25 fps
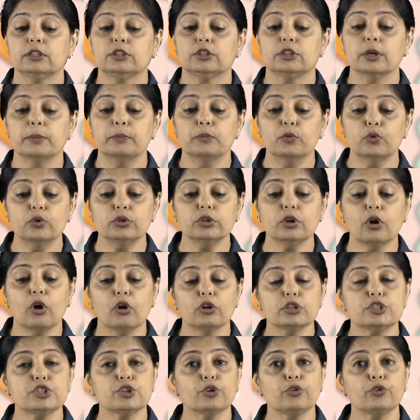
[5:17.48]
The moon
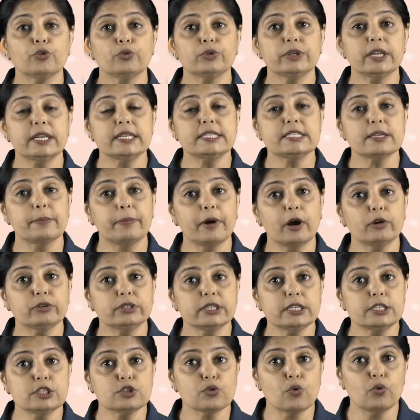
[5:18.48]
also rotates about
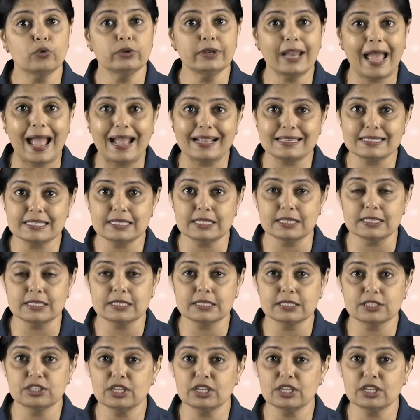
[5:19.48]
its own axis,